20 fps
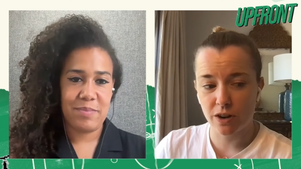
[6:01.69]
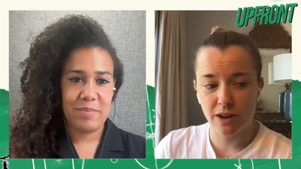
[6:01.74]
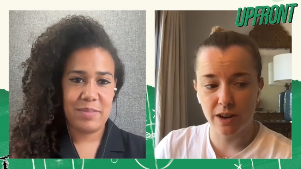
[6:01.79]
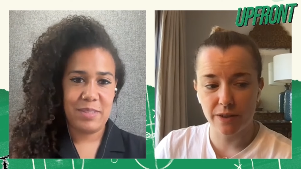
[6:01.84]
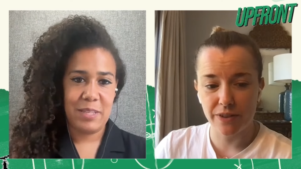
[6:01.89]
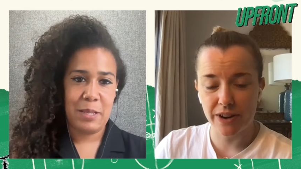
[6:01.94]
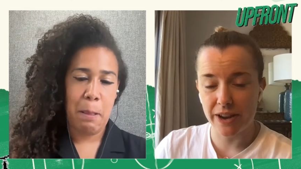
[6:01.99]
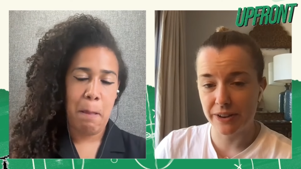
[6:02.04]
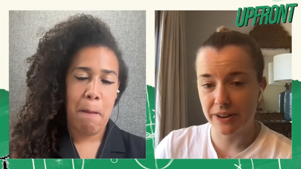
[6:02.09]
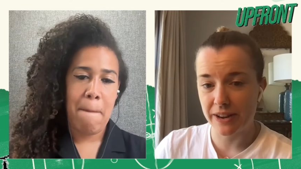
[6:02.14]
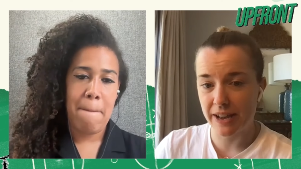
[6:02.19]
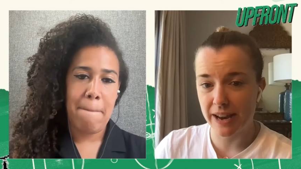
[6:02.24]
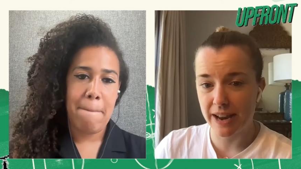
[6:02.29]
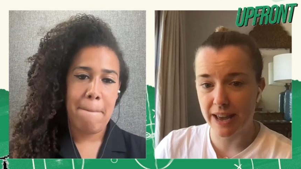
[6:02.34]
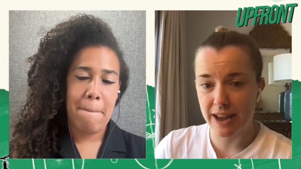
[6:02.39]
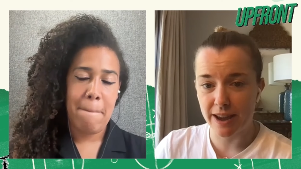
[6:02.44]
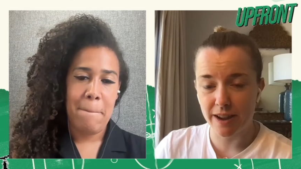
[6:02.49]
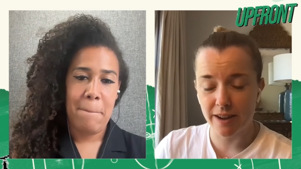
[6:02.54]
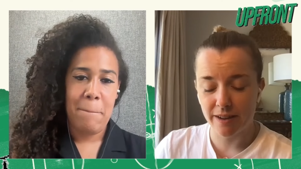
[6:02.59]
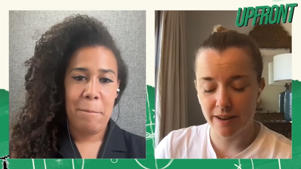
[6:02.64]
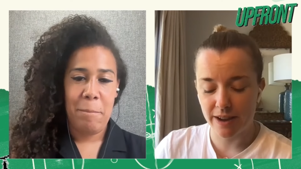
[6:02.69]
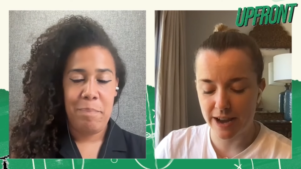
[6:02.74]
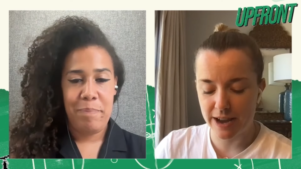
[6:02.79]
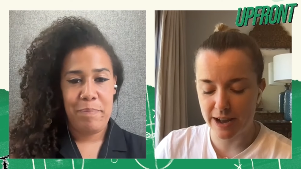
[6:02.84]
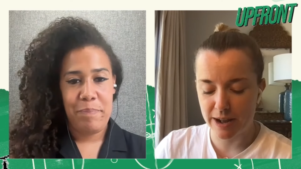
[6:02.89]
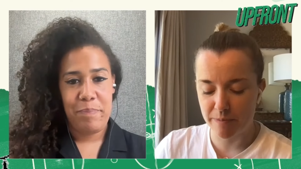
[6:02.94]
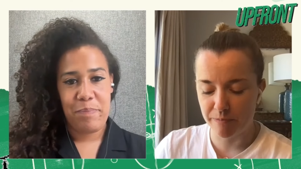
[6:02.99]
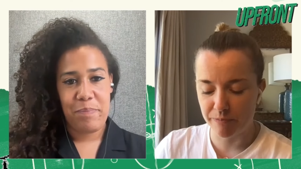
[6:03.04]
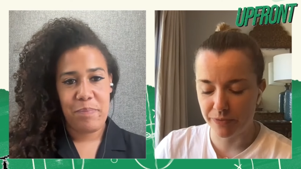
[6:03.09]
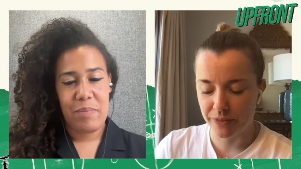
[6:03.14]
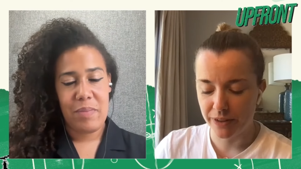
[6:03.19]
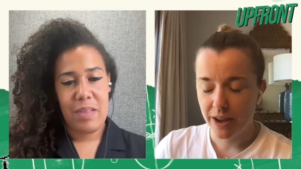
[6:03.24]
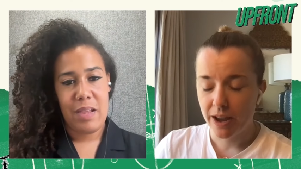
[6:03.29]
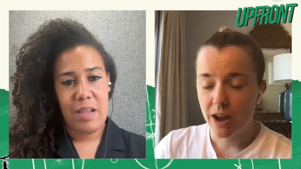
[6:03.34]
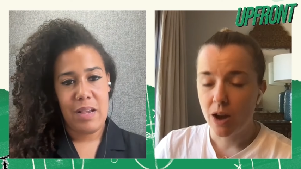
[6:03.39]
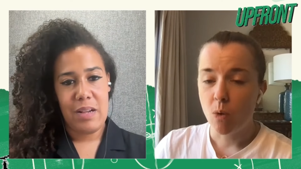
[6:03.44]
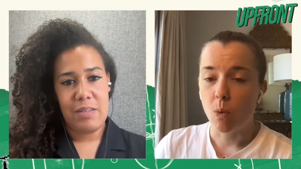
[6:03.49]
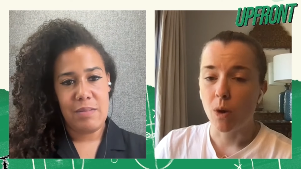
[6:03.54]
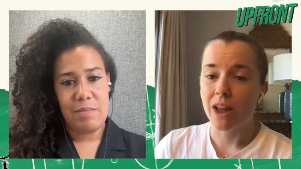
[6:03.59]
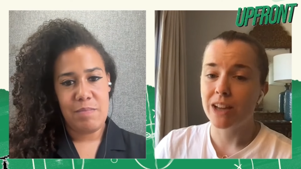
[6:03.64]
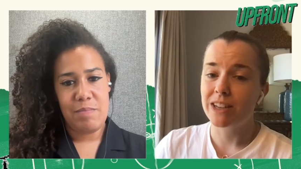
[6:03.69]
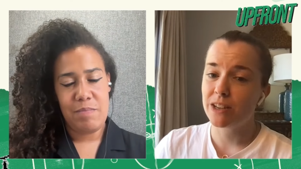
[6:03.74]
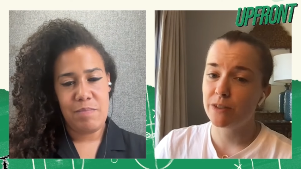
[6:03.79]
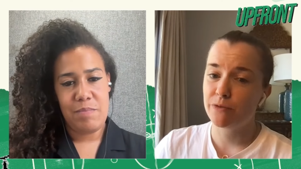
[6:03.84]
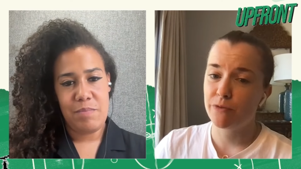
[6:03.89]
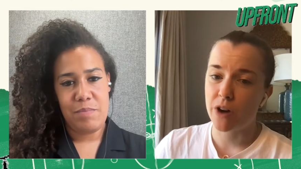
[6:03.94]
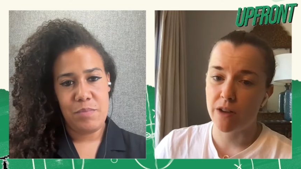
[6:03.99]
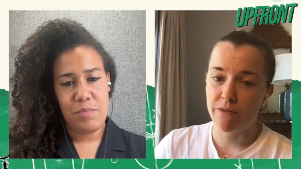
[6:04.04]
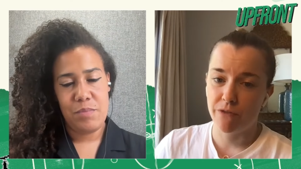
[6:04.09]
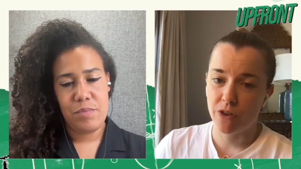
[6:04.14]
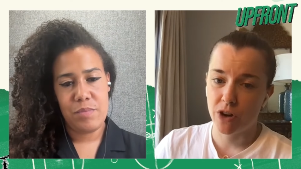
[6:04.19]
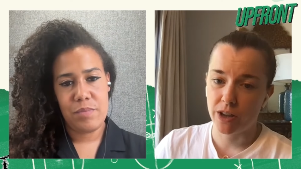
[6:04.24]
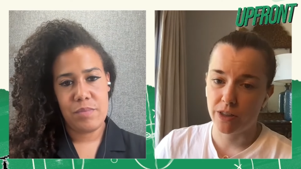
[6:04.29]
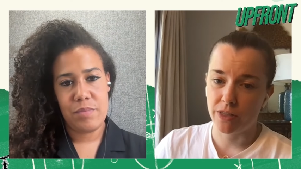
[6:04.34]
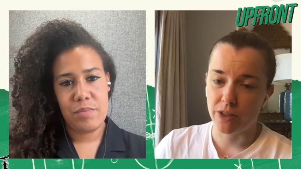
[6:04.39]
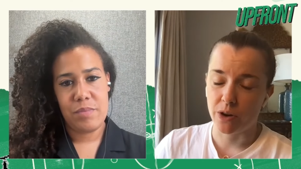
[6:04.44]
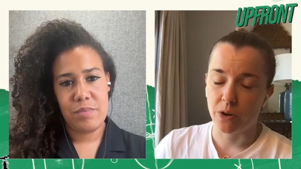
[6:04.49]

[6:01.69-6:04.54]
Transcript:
Speaker 1: living in LA. What I did find funny, though,